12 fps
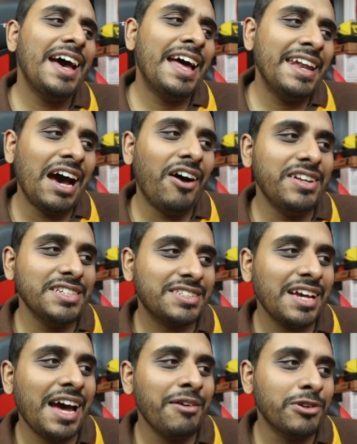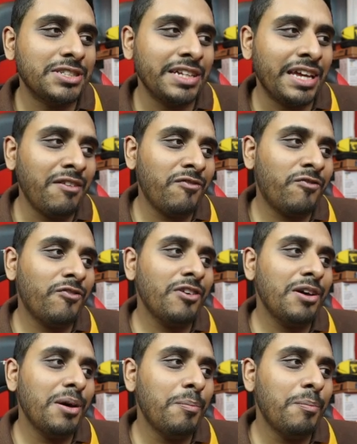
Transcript: And now this guy wants to give